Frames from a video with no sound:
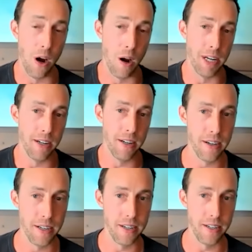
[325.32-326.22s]
No, I
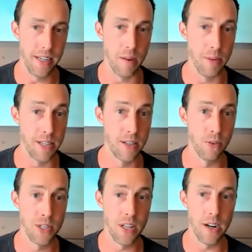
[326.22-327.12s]
mean, yeah, I mean,
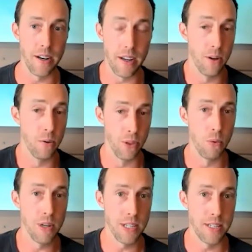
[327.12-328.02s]
silver's not, there
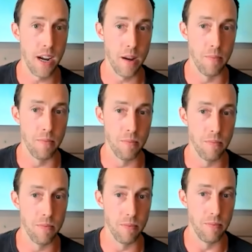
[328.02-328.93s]
was a time,
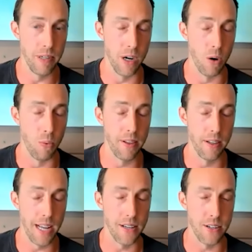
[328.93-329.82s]
you know,
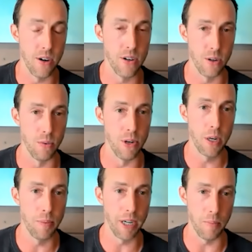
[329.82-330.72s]
within the last year or two where
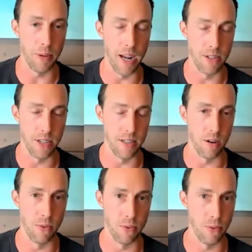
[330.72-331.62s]
you could pick up an ounce of
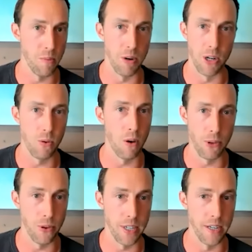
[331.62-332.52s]
silver for about
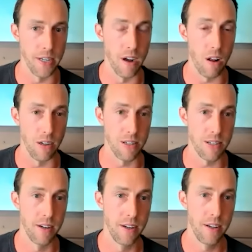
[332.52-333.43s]
$12 or
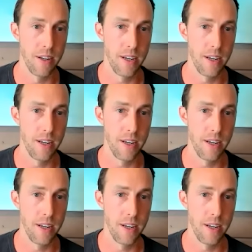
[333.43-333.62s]
$13.